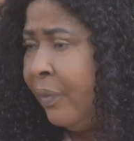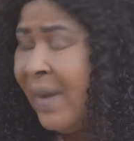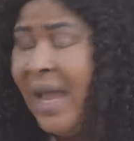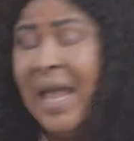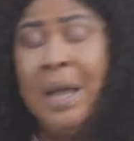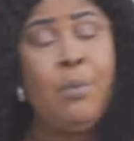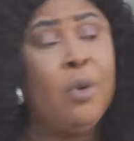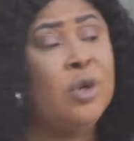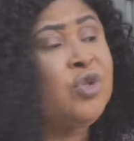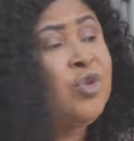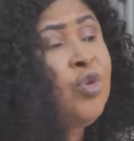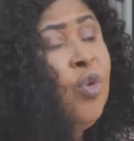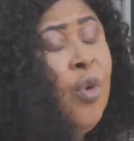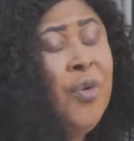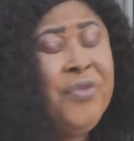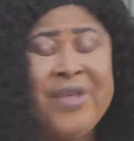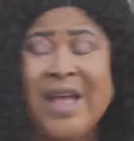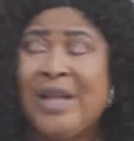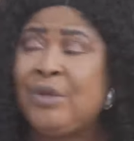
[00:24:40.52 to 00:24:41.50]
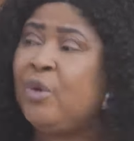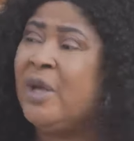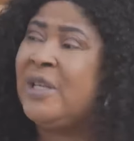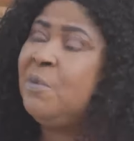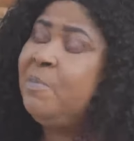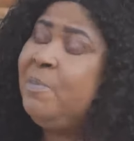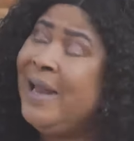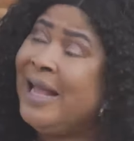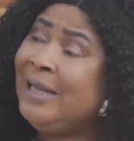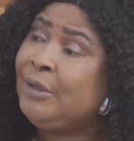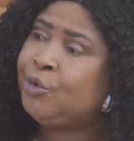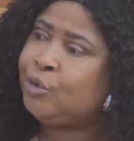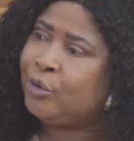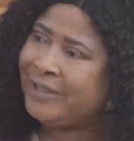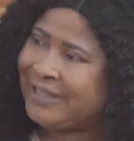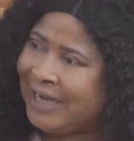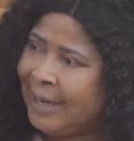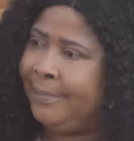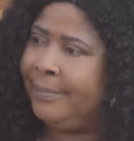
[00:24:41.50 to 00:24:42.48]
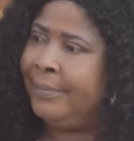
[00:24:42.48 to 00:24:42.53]
He must go there to explain to
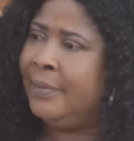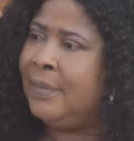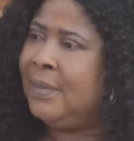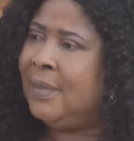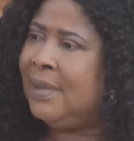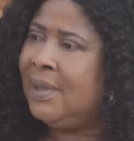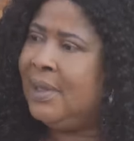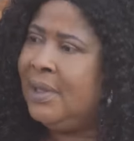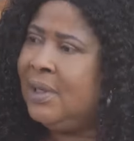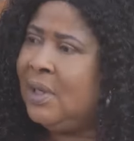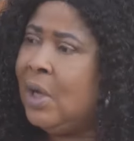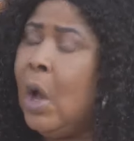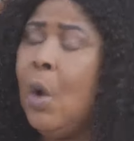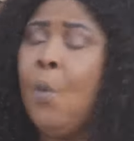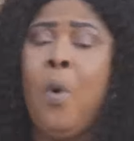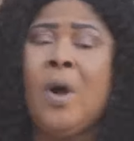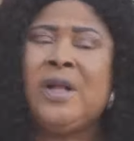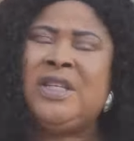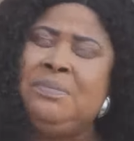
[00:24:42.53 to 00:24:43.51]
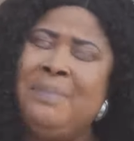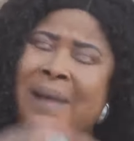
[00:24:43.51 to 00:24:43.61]
them what